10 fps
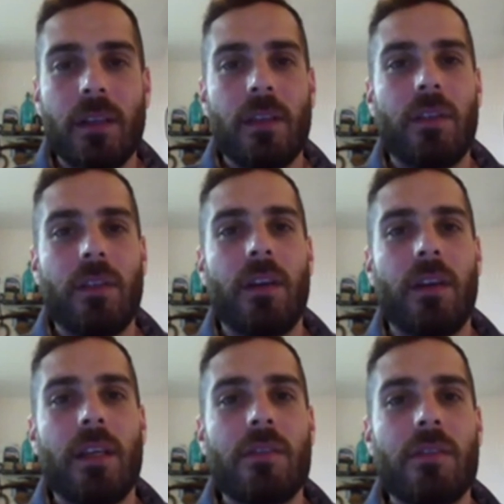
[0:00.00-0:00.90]

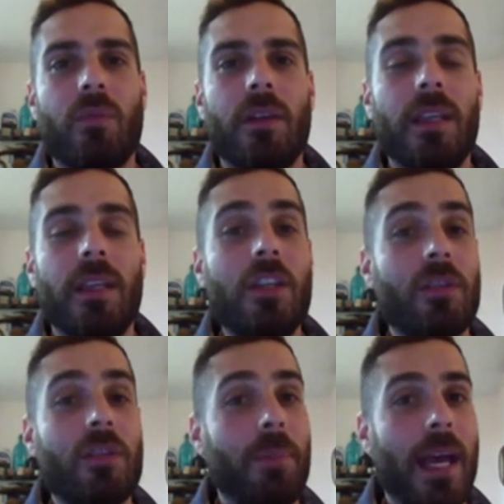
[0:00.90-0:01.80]
There is one in
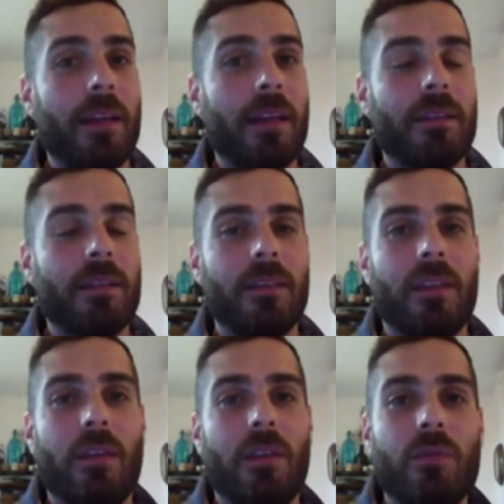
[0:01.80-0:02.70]
Japan.
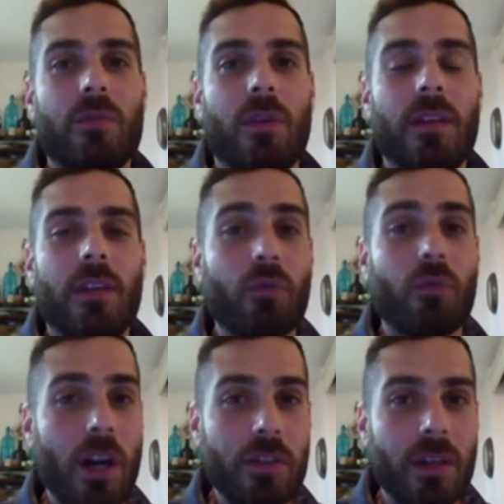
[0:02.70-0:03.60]
There is one in
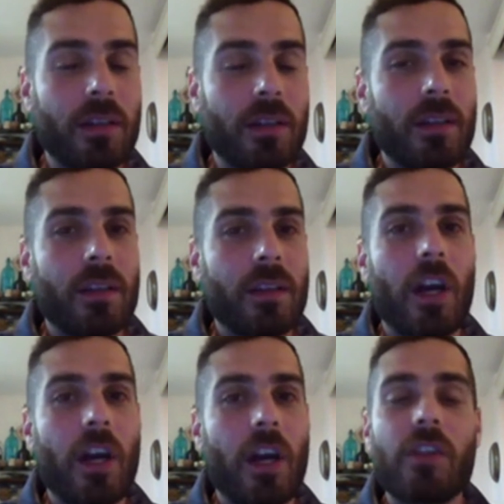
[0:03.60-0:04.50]
Russia.
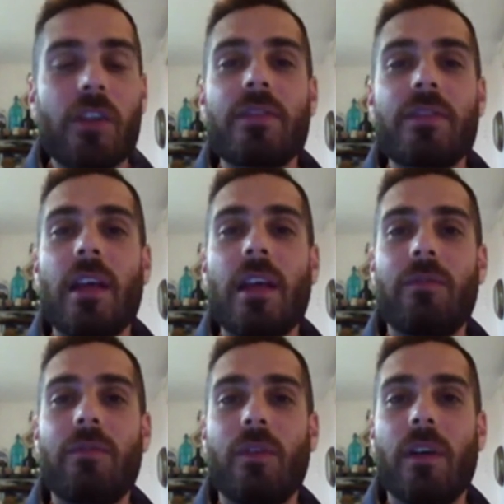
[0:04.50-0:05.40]
There are several
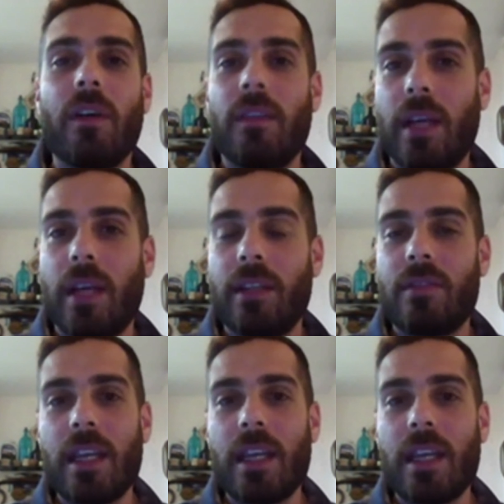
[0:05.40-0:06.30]
in the United
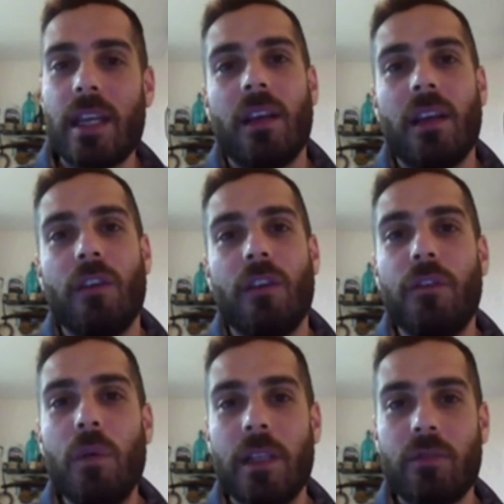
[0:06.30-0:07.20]
States, a
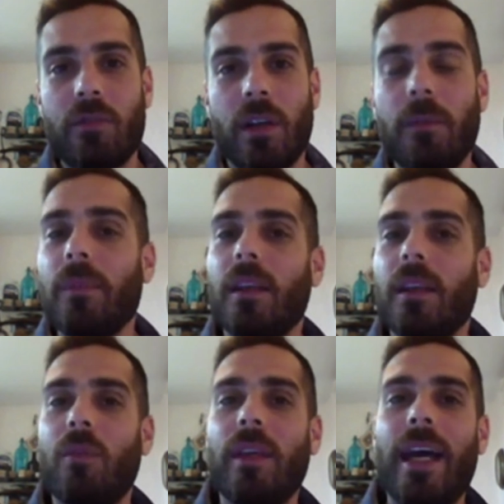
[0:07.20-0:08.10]
few in Israel.
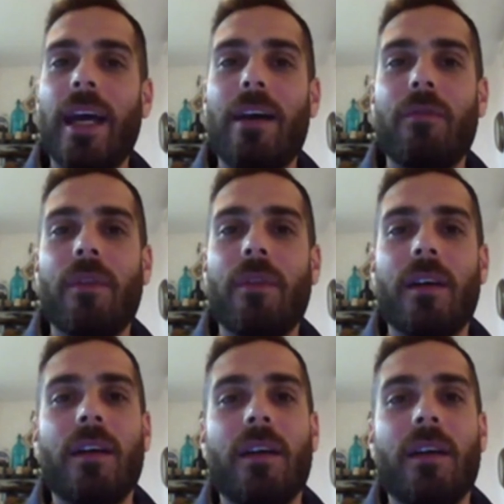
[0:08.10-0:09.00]
We have
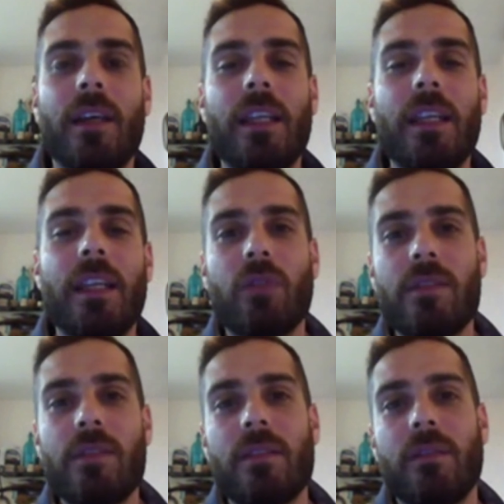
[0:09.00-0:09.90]
an
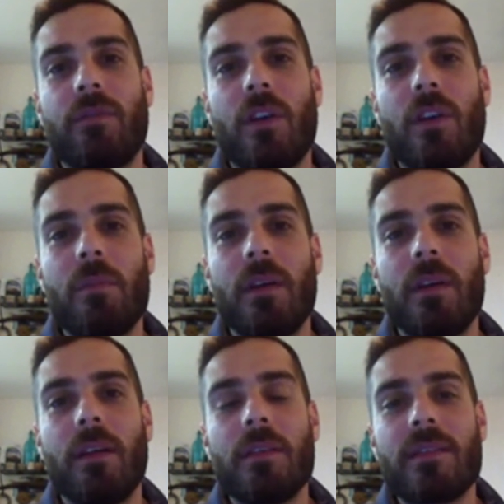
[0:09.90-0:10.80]
interest from
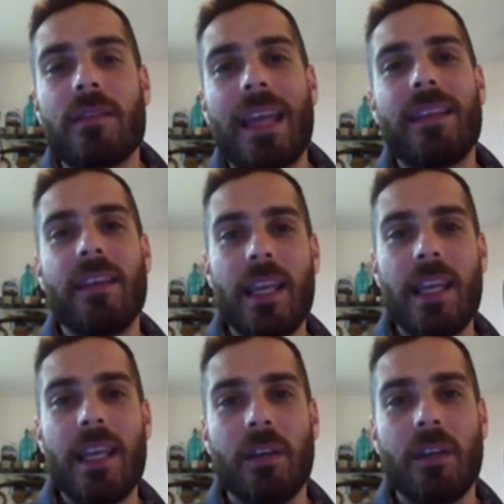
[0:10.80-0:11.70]

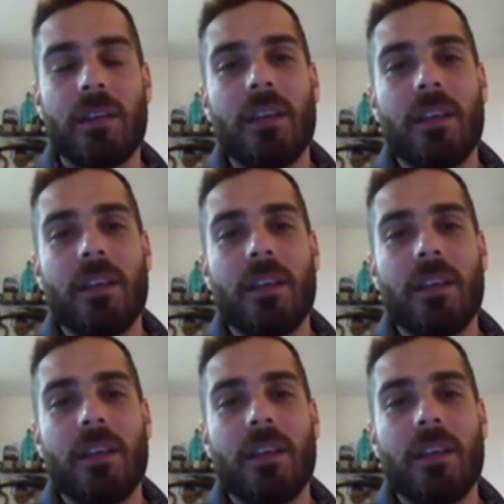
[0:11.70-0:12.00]
Scandinavia,